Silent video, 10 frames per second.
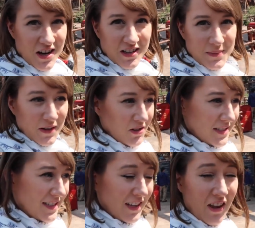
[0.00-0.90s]
Trails
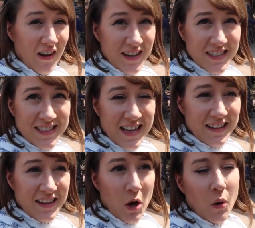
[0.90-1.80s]
because the line
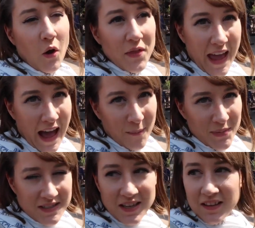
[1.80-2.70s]
said, on the
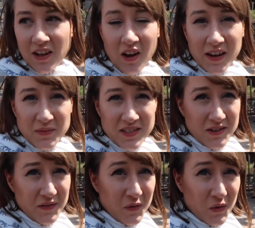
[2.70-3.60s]
app it said the line was
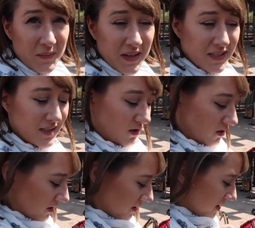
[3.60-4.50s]
only 40 minutes
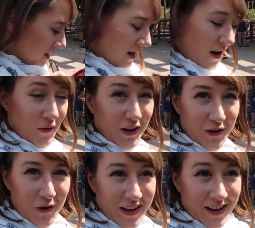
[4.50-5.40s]
long. When
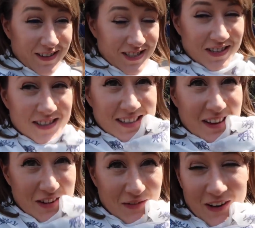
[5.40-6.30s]
I got here it turned to
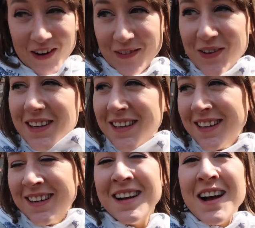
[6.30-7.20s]
75.
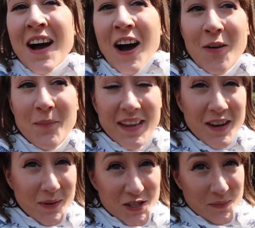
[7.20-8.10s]
But
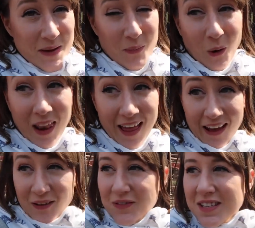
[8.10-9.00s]
then a bunch of people left.